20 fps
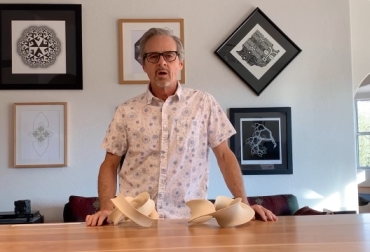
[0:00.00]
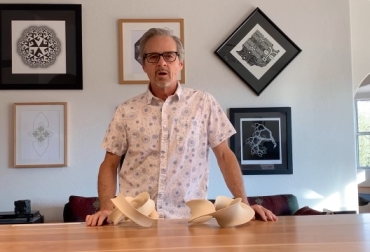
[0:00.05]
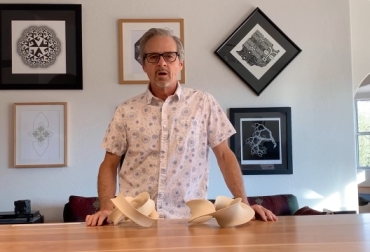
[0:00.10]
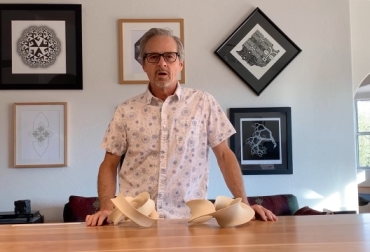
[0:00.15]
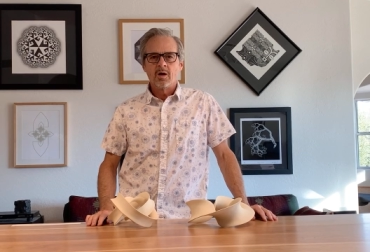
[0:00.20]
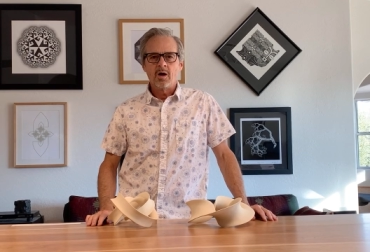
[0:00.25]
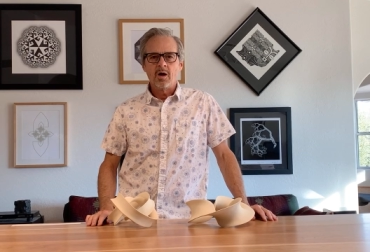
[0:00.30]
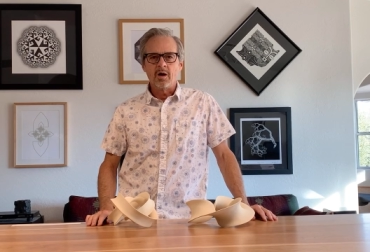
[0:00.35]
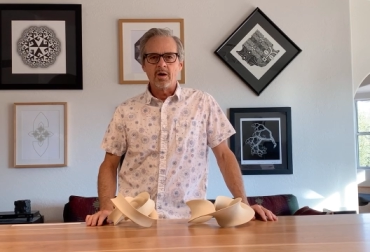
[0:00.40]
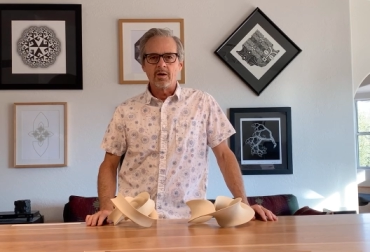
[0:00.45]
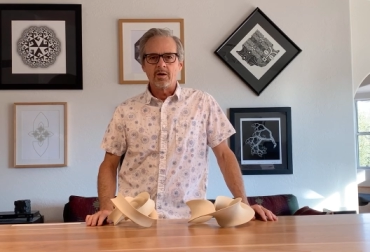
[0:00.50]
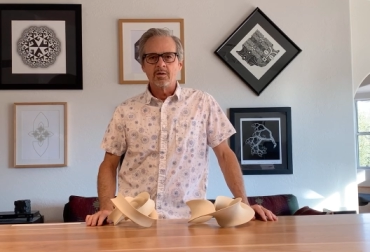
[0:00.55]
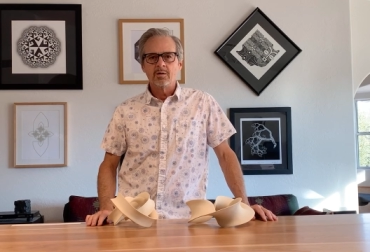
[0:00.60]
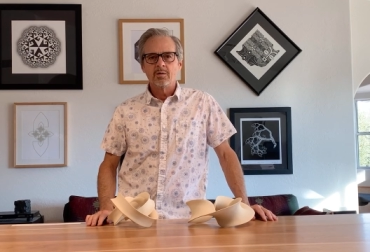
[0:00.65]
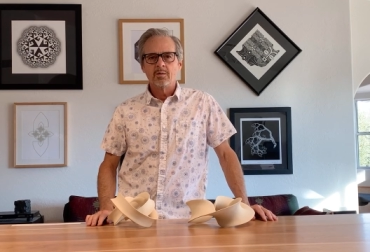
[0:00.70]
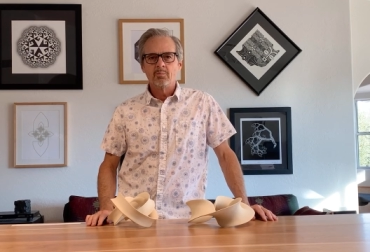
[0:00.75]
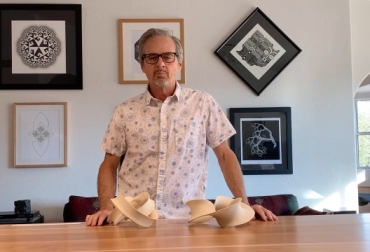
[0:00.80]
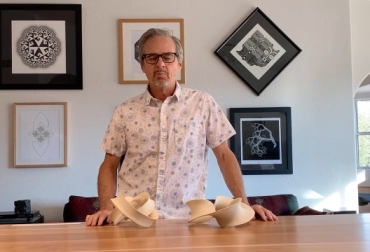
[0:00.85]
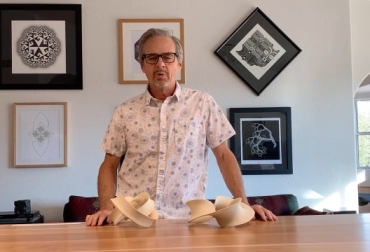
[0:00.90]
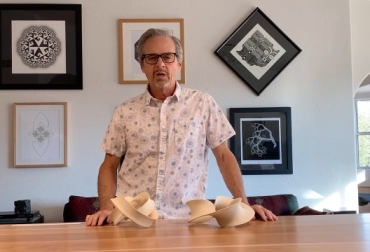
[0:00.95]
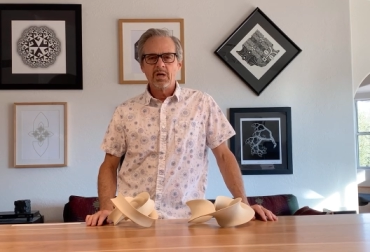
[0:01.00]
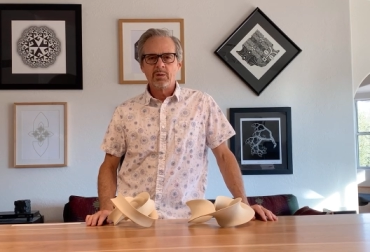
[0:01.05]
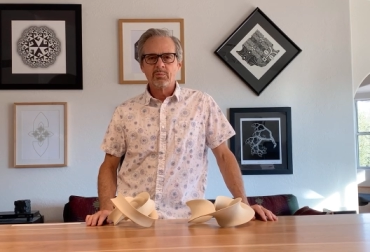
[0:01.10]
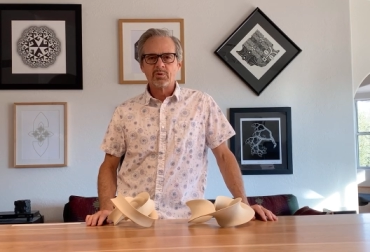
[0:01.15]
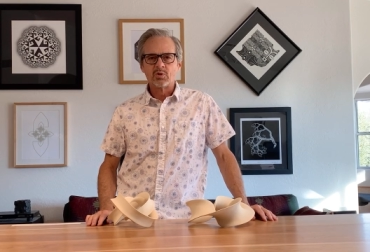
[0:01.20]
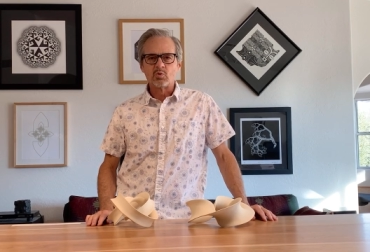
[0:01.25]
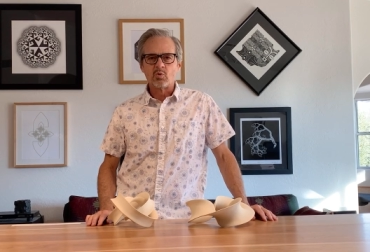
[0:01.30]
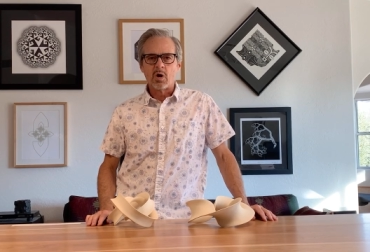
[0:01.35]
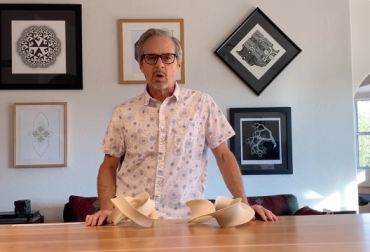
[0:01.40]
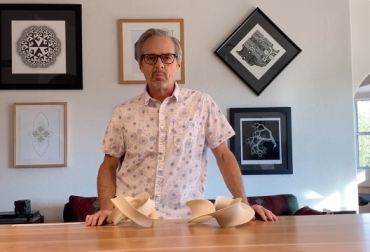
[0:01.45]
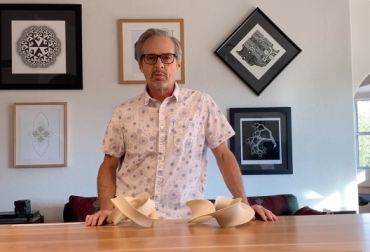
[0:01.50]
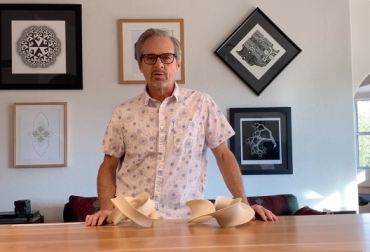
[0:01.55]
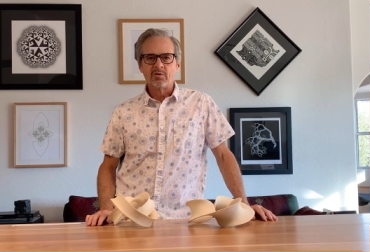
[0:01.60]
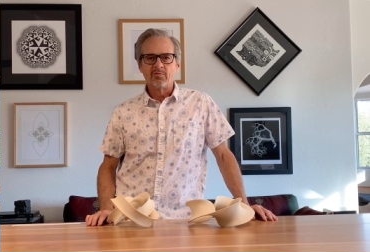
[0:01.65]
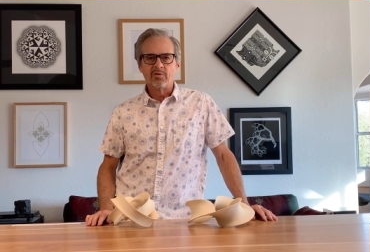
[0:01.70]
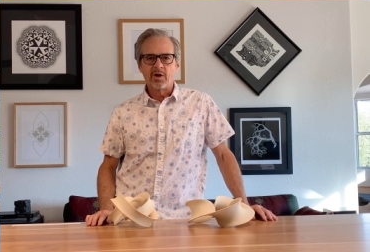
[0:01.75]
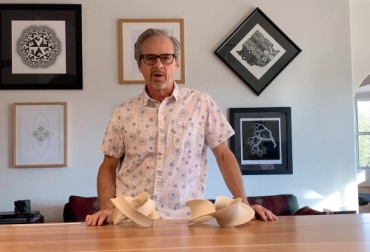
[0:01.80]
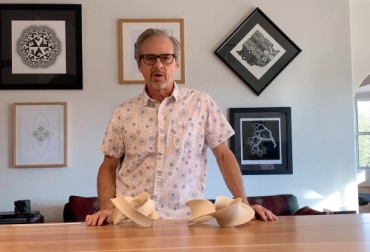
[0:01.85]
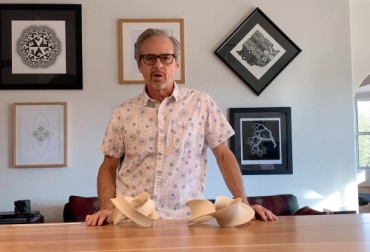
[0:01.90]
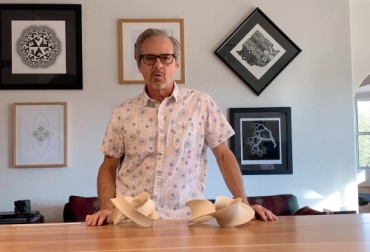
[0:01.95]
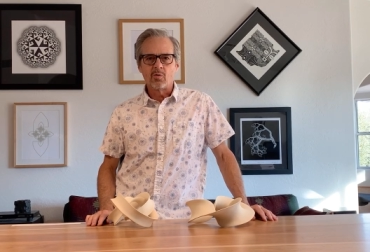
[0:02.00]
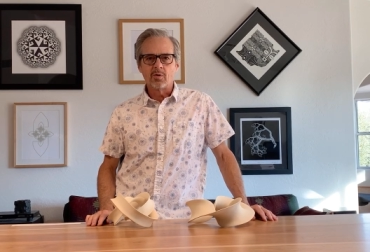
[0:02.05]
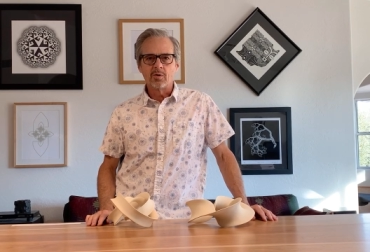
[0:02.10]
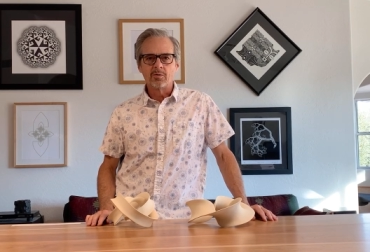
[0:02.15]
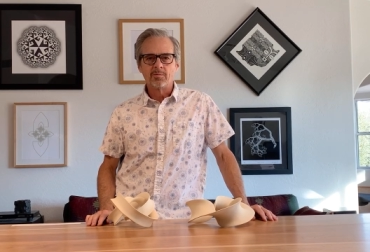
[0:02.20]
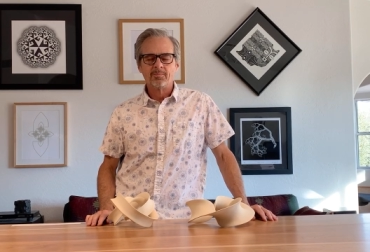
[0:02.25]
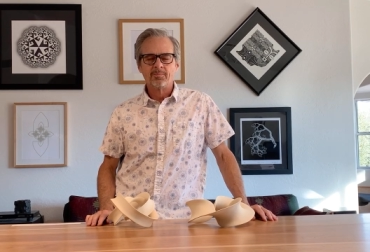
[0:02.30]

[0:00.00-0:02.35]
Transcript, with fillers: Hi, my name is Robert Fathauer.